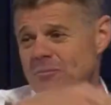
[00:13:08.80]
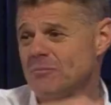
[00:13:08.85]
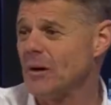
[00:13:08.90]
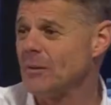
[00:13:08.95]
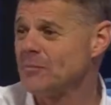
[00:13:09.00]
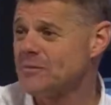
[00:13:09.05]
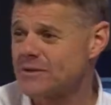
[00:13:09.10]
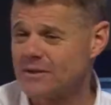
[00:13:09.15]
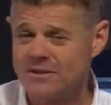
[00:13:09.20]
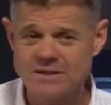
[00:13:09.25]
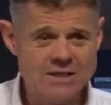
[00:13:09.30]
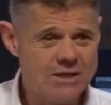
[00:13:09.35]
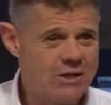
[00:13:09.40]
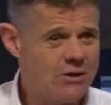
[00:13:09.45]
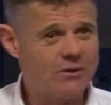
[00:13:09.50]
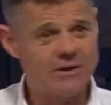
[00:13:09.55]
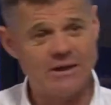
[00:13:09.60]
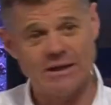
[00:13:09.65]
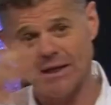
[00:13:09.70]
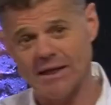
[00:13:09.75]
bumps into
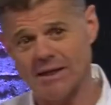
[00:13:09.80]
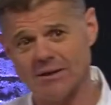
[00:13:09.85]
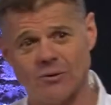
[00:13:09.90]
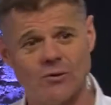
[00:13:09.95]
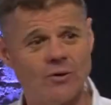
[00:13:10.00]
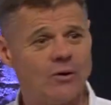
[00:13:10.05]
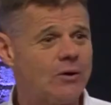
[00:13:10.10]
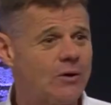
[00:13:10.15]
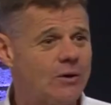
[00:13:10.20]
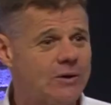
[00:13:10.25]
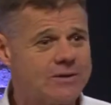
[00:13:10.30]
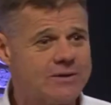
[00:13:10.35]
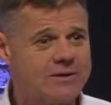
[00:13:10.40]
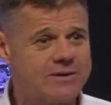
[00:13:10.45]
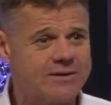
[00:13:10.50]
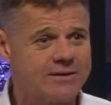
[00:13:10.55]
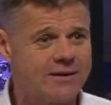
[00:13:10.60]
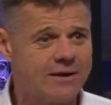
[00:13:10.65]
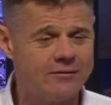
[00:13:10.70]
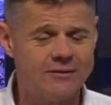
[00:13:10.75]
you and you get all hurt and
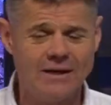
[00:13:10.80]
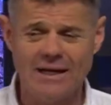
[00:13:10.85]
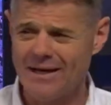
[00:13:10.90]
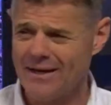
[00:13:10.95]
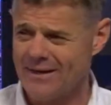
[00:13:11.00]
stuff,